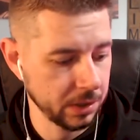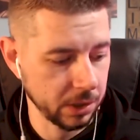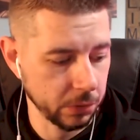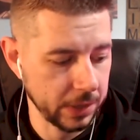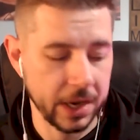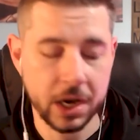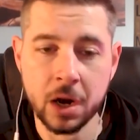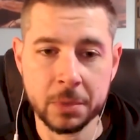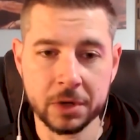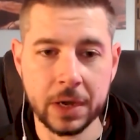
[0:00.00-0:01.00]
You know, the
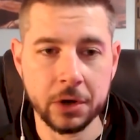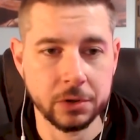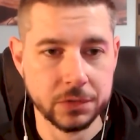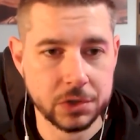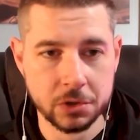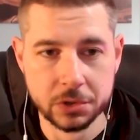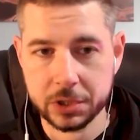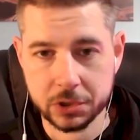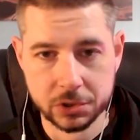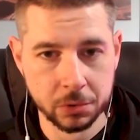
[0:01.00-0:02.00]
economic value of
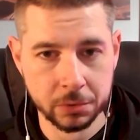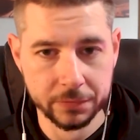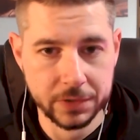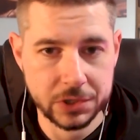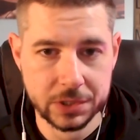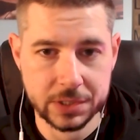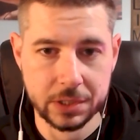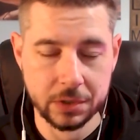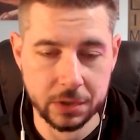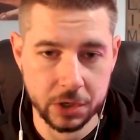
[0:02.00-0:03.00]
certainty, control, and
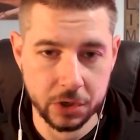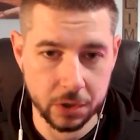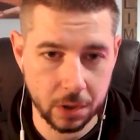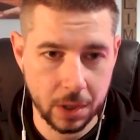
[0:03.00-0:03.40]
efficiency in your